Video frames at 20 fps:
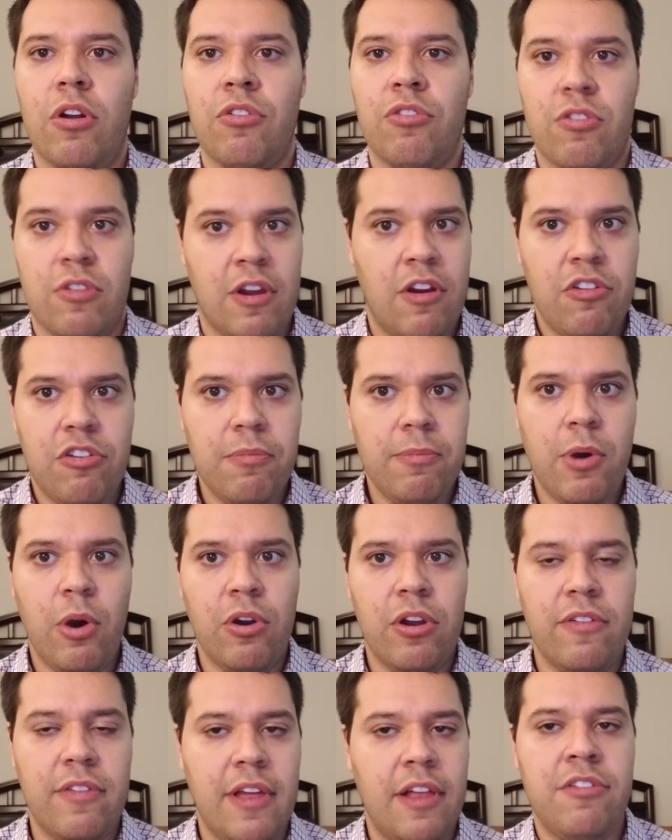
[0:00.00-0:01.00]
So there's a
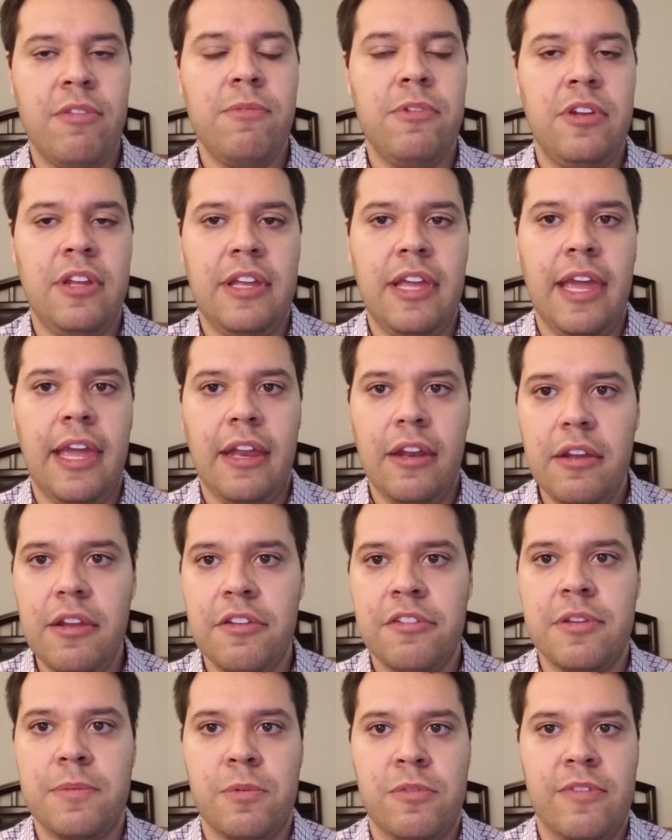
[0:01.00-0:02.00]
motive, there's something to gain,
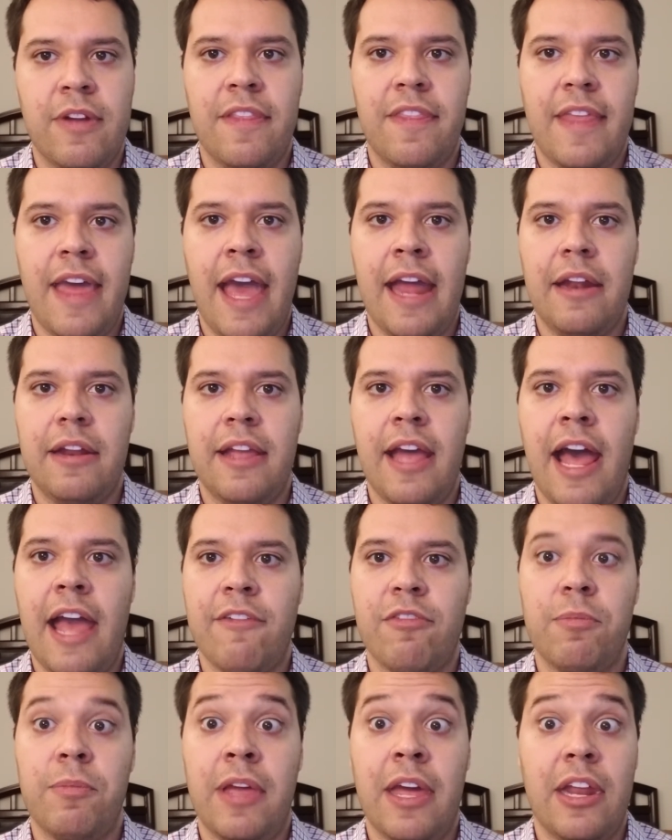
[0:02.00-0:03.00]
is to prevent that guy
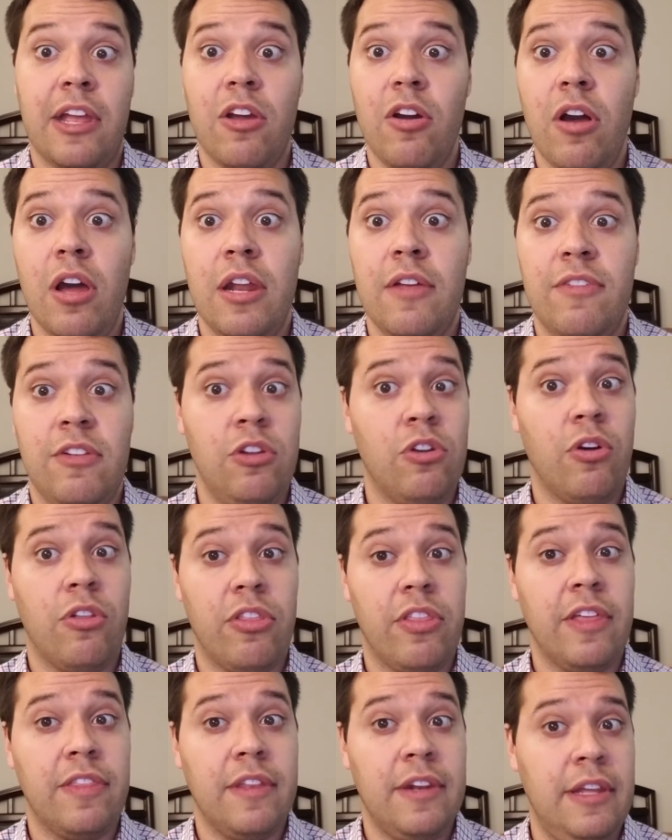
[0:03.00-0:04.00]
from getting on if you don't
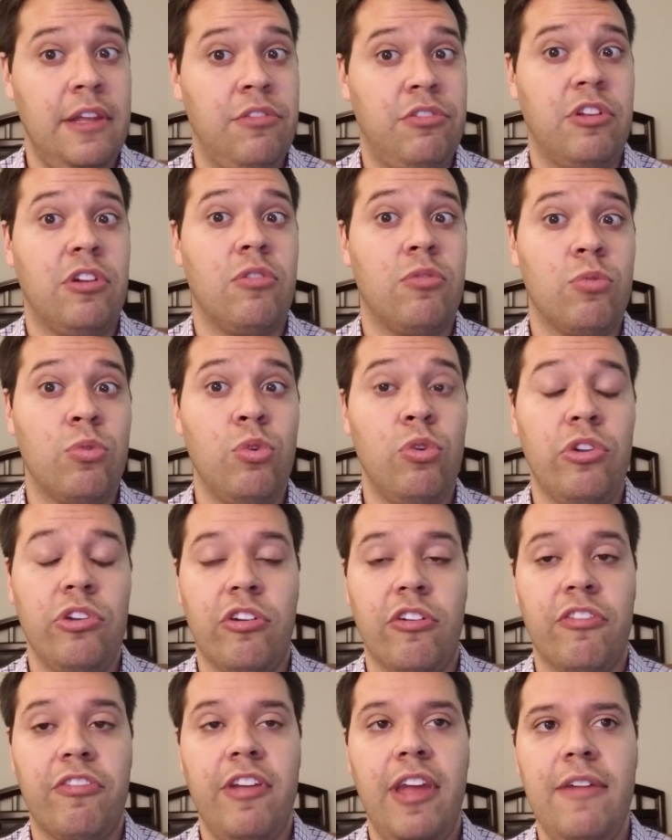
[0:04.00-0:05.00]
think that he's going to rule in
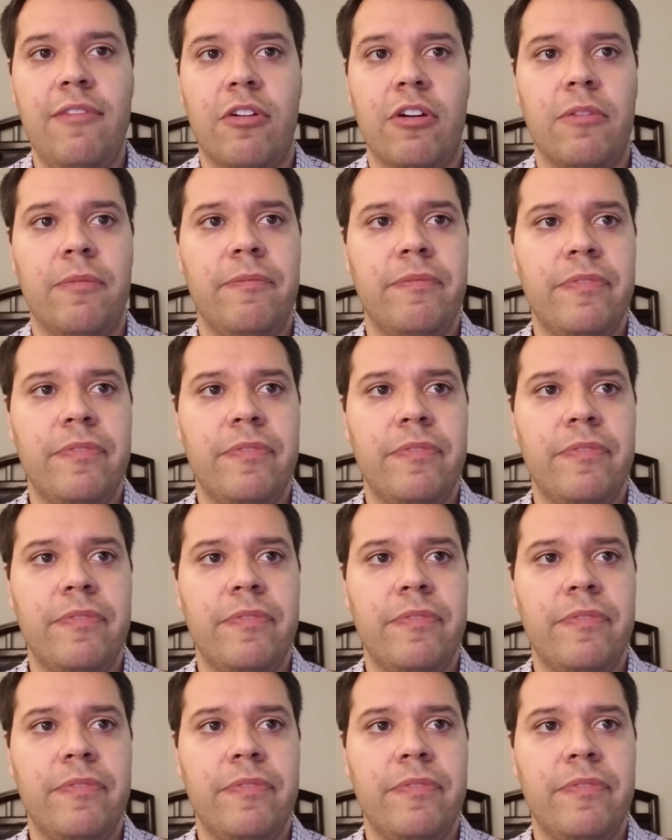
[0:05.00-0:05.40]
your favor.